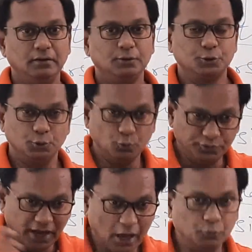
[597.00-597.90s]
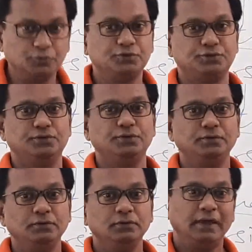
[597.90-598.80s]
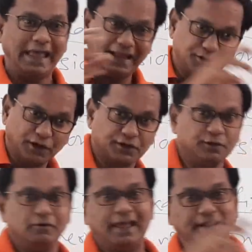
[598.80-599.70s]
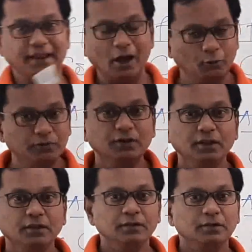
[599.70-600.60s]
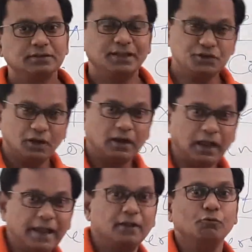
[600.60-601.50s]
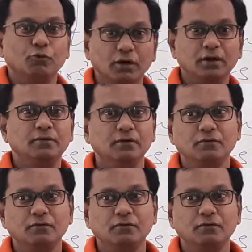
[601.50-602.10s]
two nouns, adjective and a noun, such kind of word